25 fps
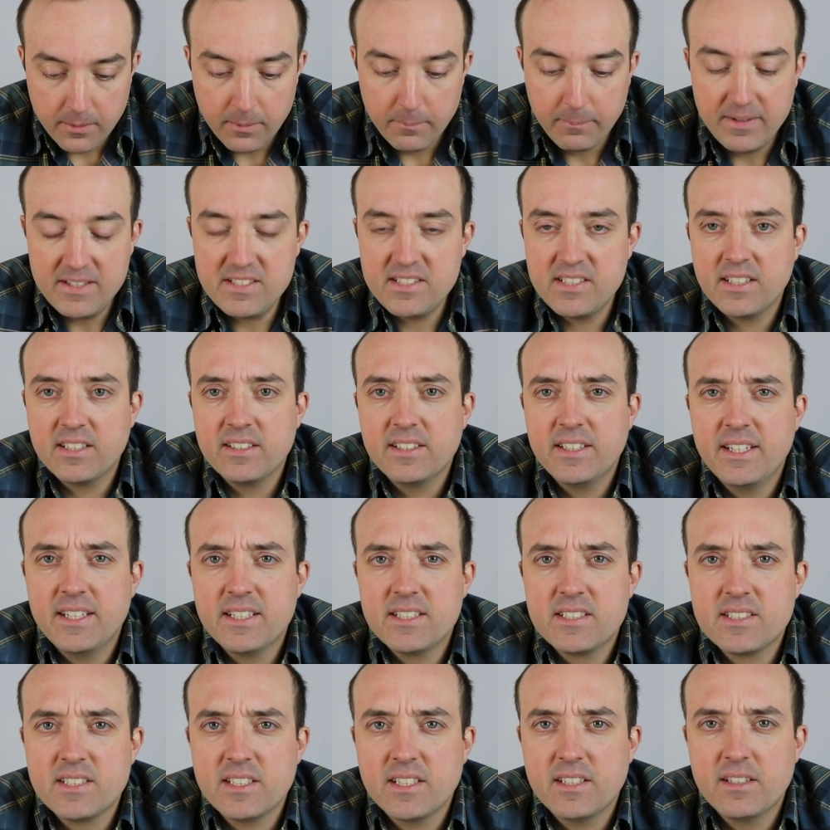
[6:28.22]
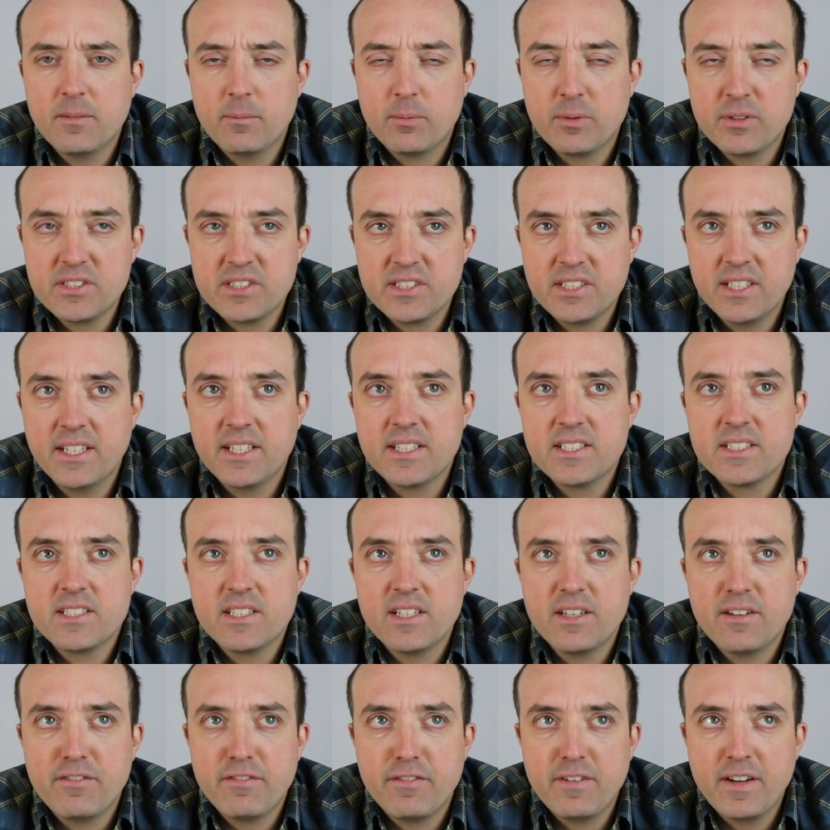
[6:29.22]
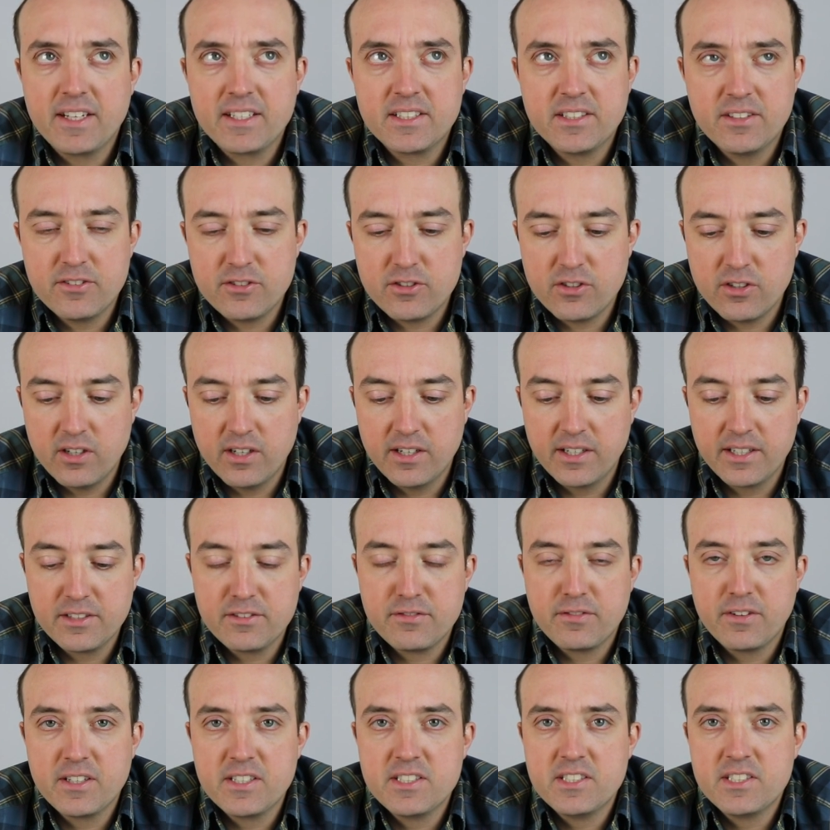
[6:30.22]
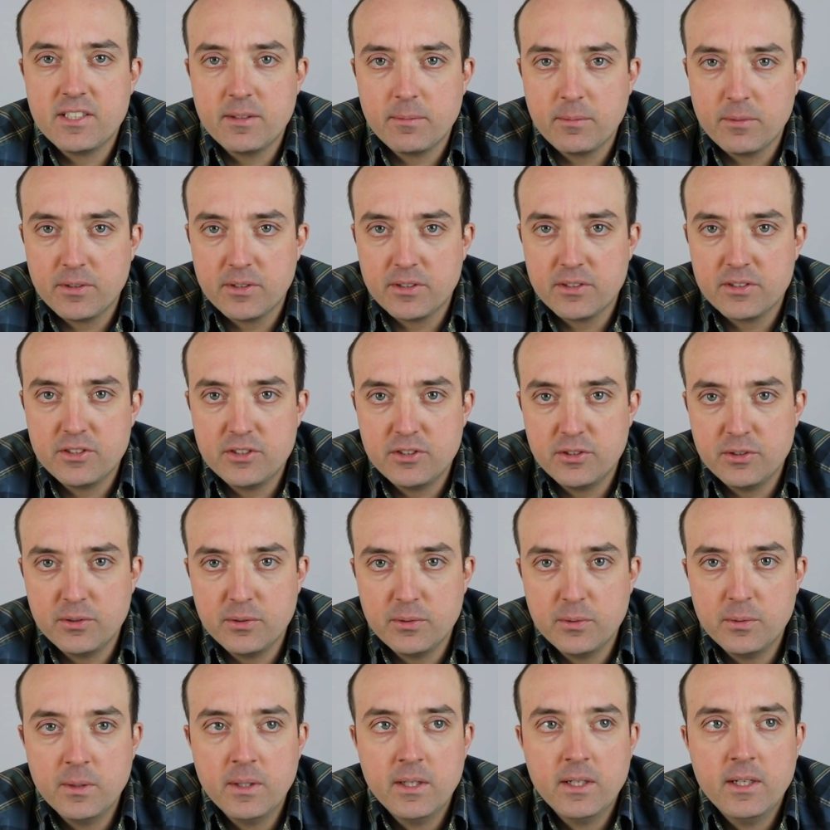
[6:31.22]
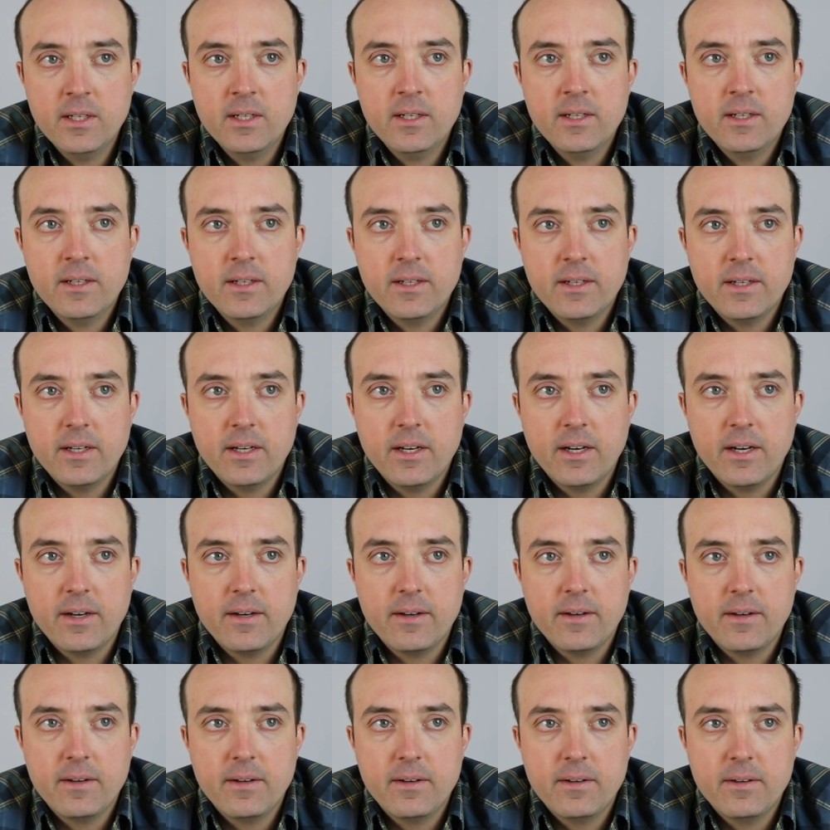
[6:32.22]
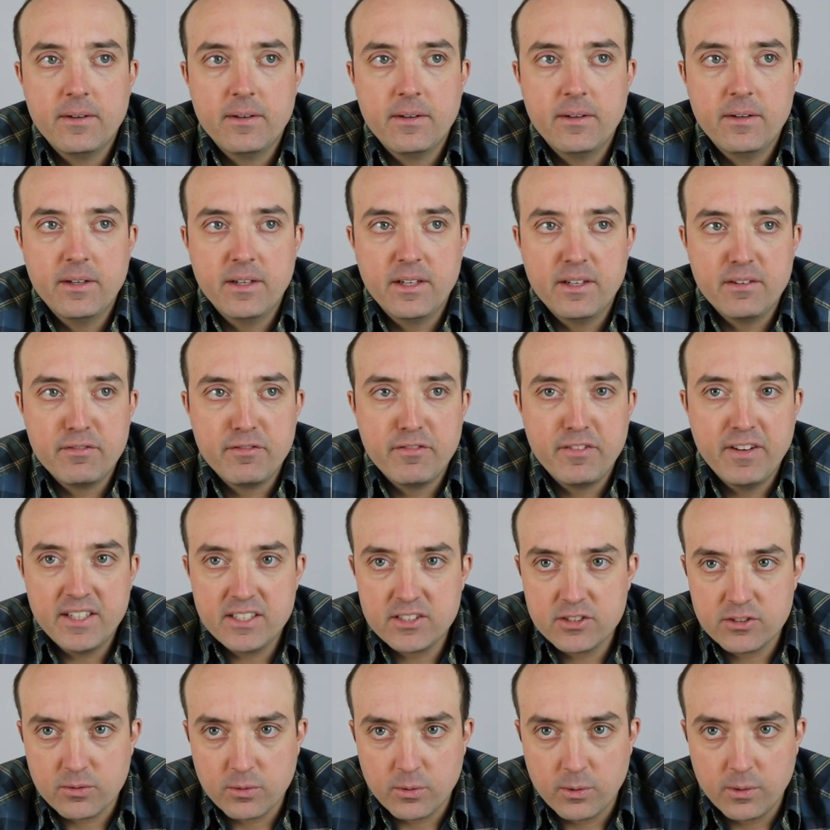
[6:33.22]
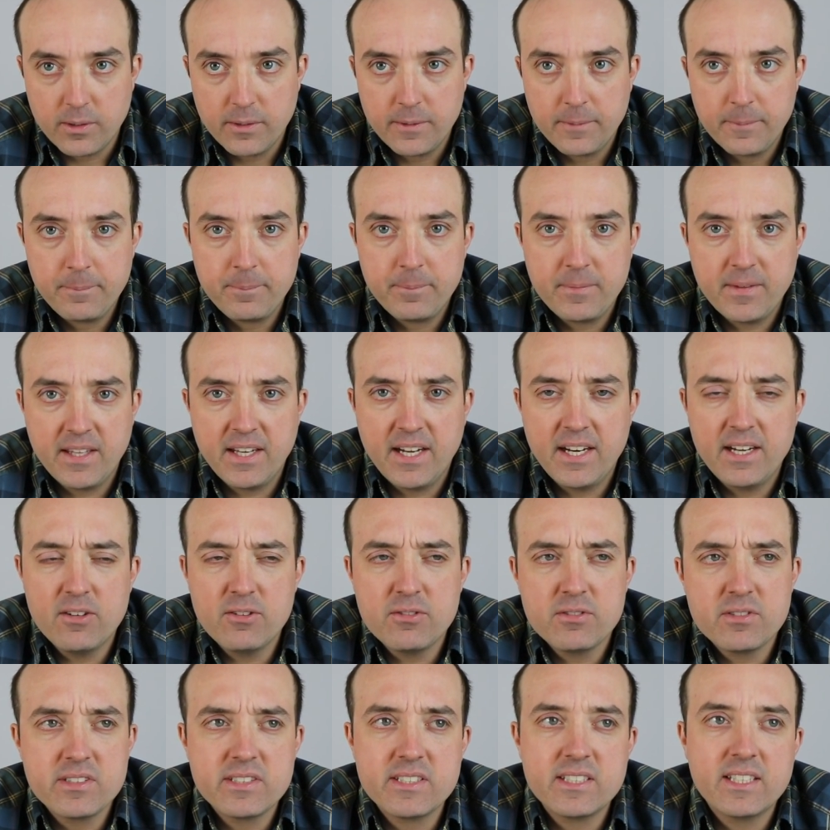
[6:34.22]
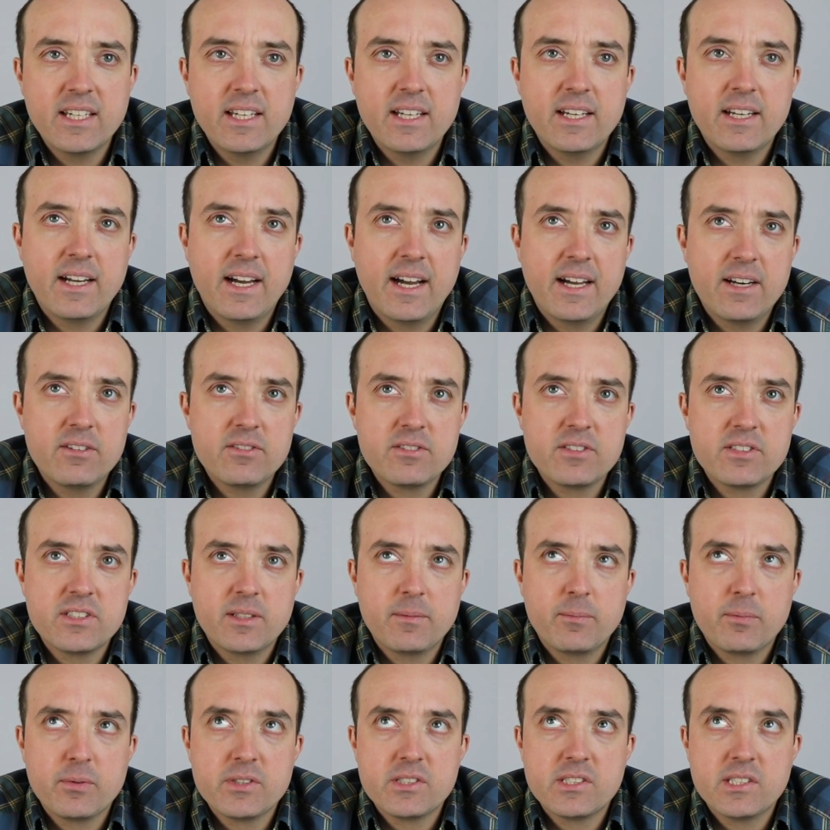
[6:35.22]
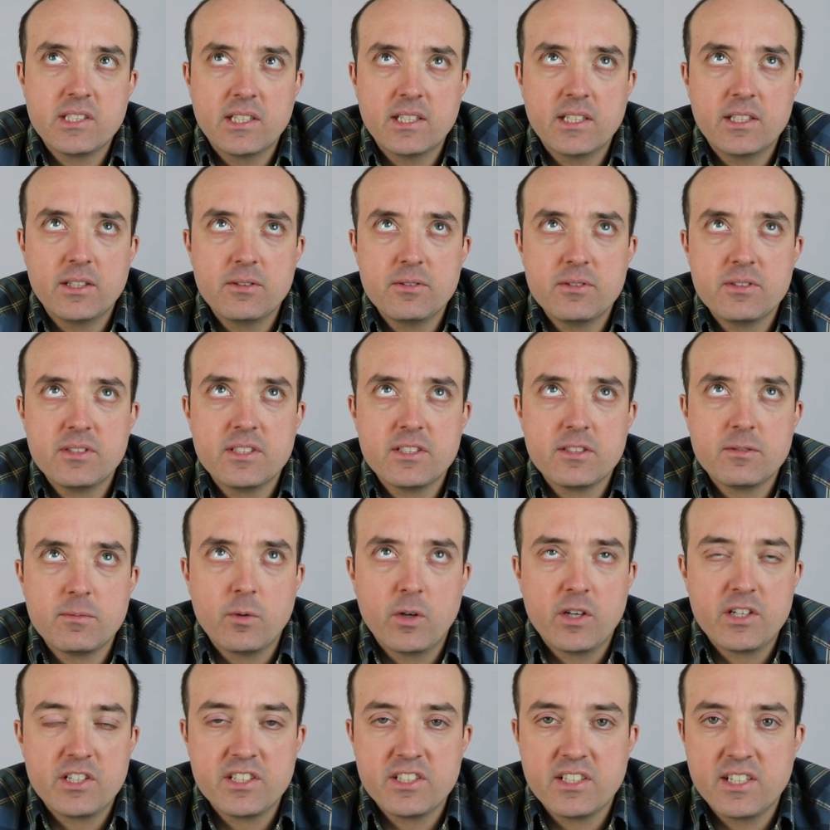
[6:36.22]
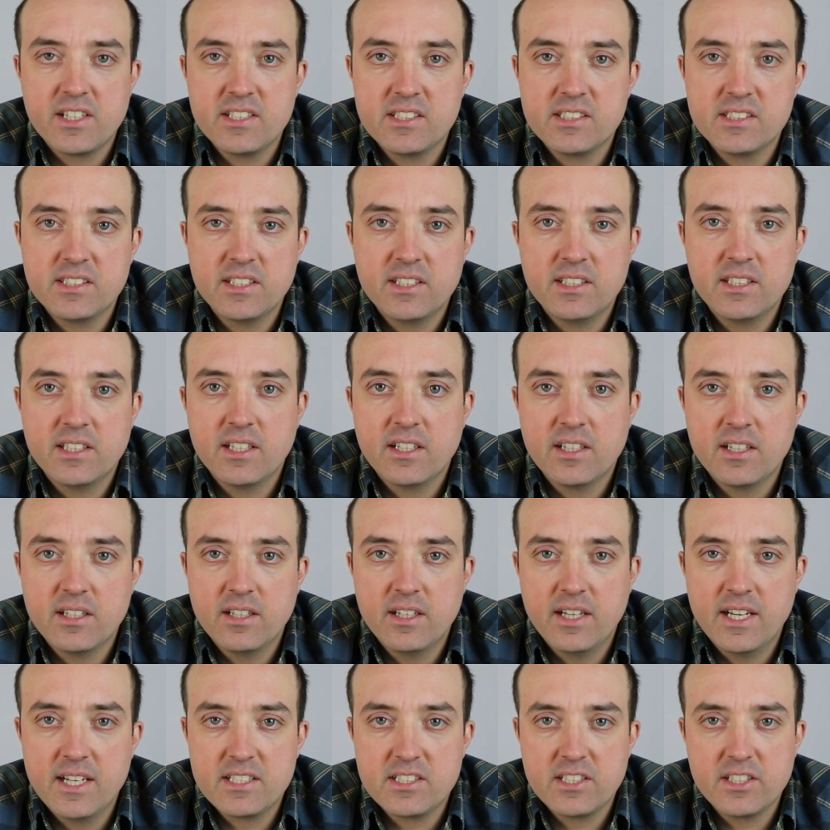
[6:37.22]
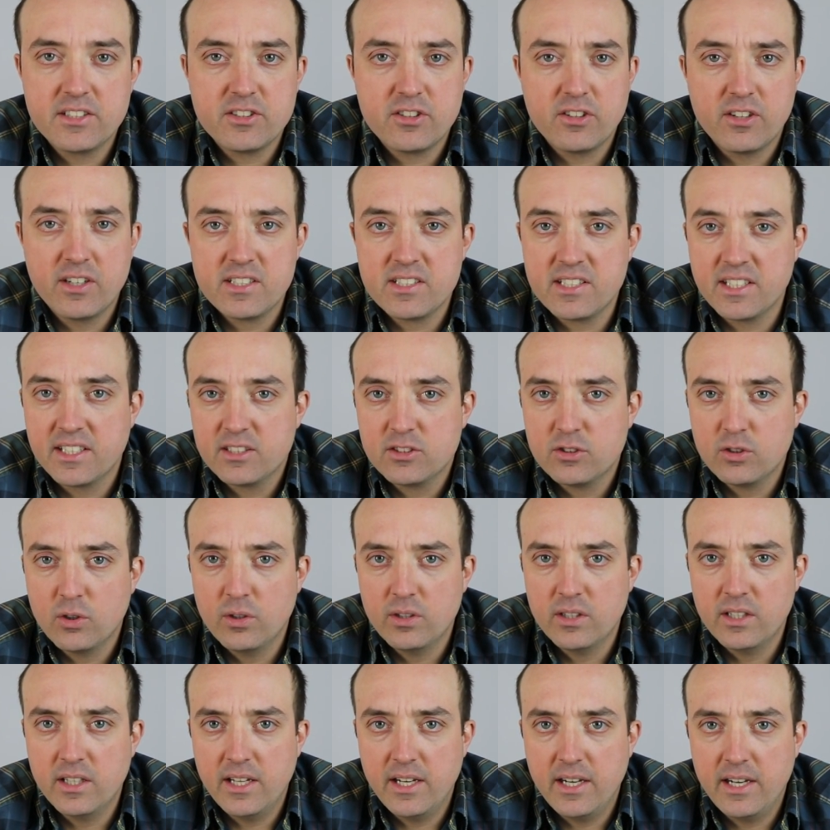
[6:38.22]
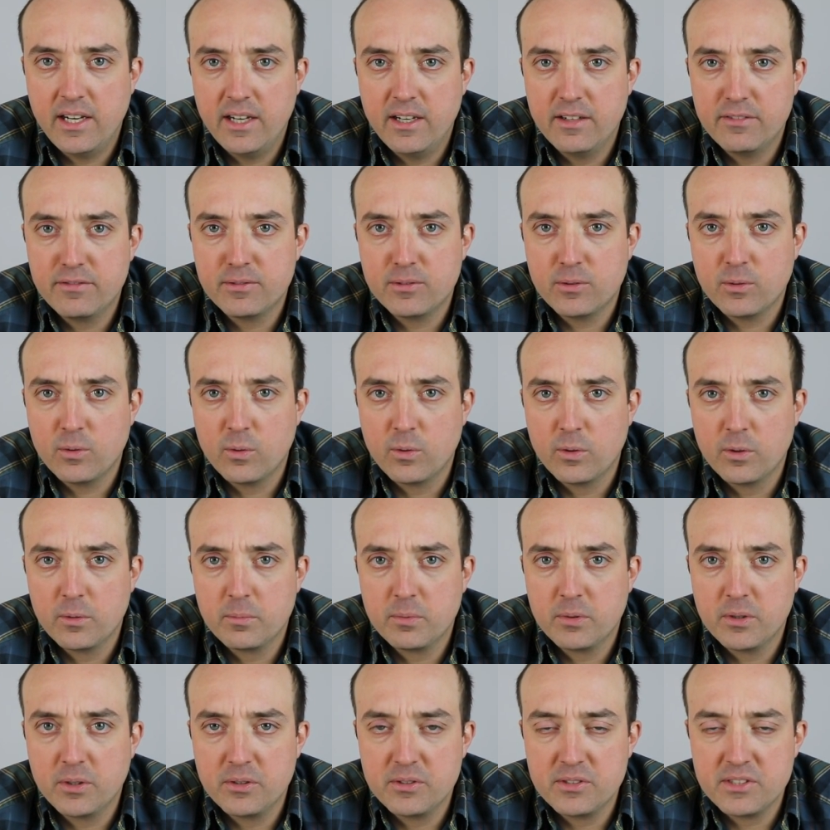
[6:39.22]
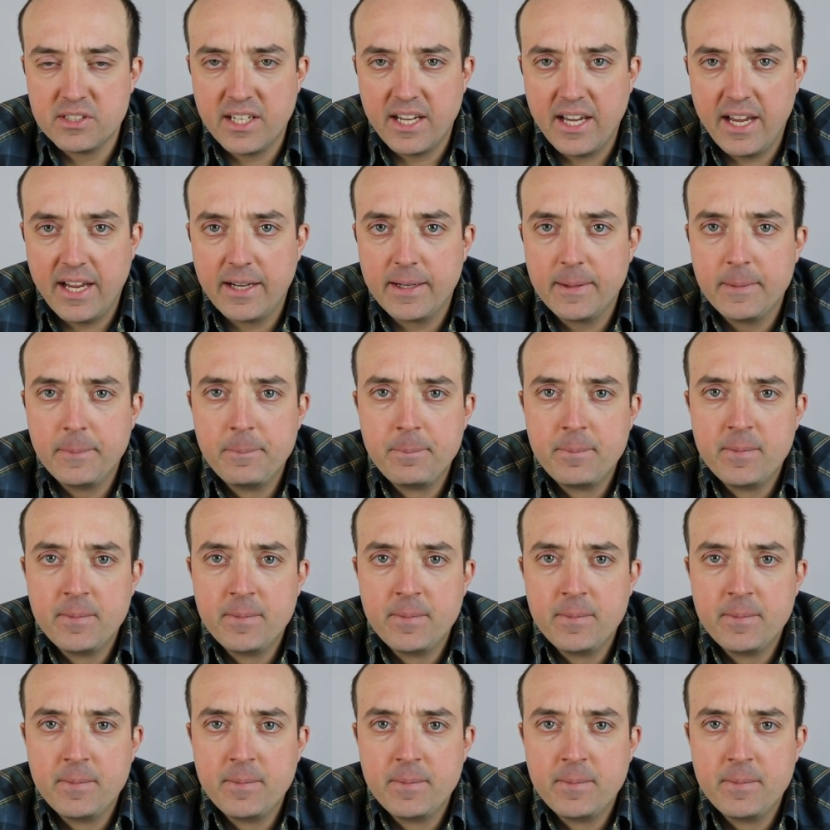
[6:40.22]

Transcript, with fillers: basically, Pristiq is an effective drug. It's very similar to Effexor, and I don't see Pristiq used as much as I see the SSRIs like Zoloft or Prozac,